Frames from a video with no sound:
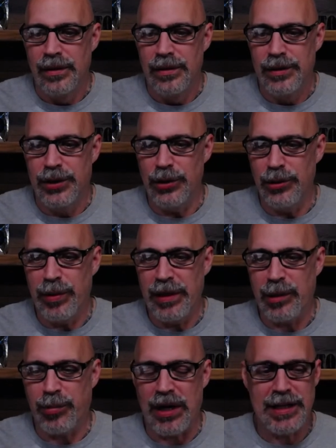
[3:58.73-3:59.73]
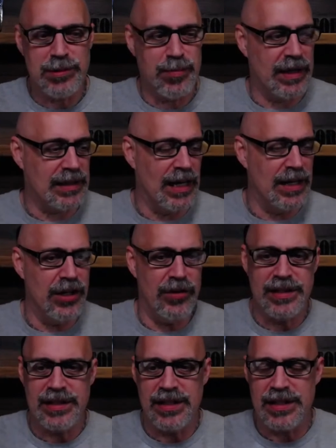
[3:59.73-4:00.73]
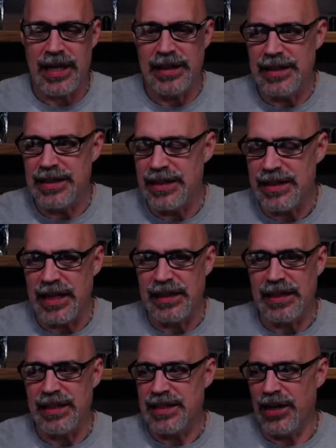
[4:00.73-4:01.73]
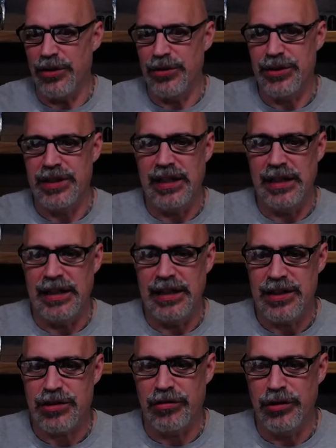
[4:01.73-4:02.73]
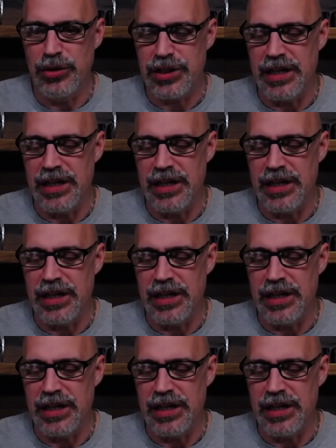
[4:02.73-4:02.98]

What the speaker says: Toothpick Prospecting. I know that's a site. That's the site that sells the Sluice